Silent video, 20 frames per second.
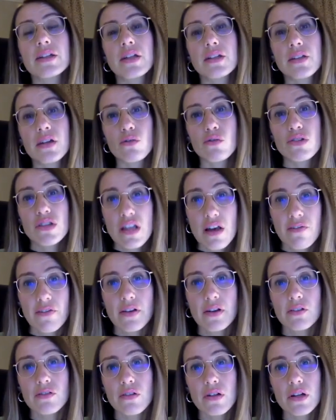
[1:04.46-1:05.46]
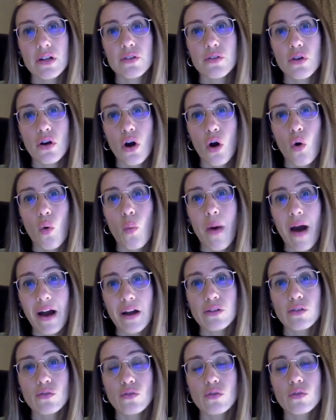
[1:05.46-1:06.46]
that there was nothing really to go
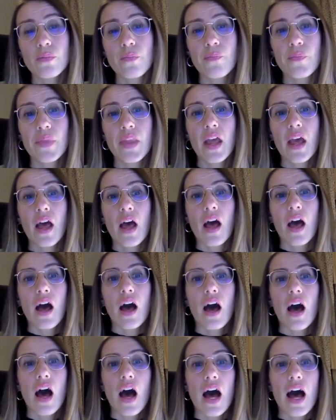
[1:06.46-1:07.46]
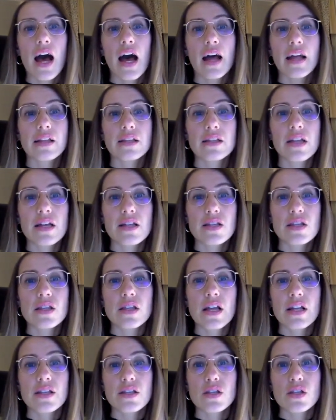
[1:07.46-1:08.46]
back to. And
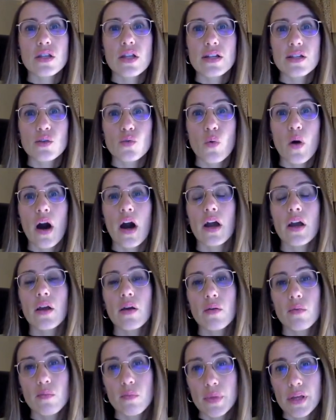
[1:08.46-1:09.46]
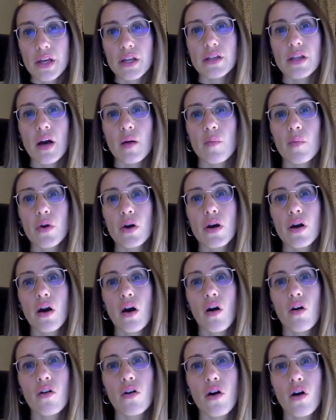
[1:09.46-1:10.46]
that's why big number
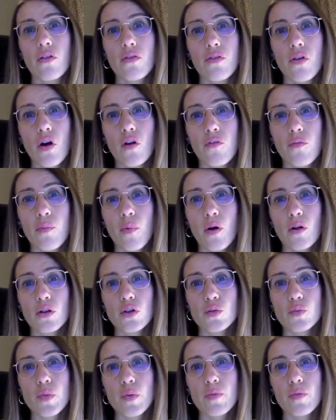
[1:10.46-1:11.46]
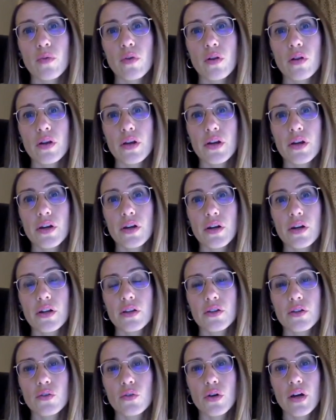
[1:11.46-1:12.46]
of Polish people here in
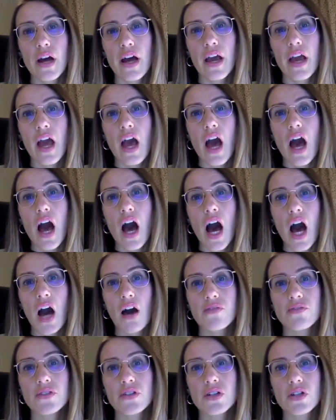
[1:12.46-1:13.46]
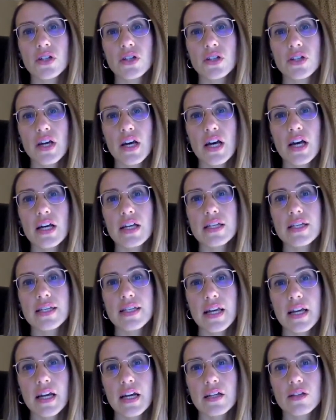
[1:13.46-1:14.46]
the UK after the
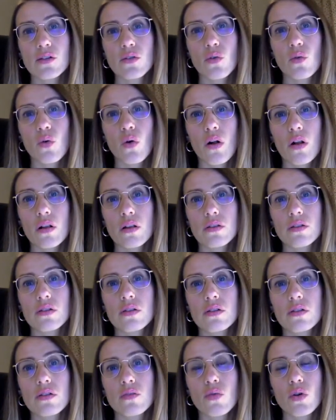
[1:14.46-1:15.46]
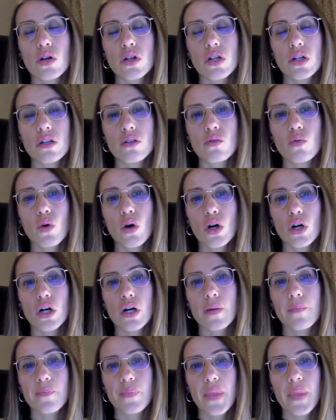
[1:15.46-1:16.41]
Second World War.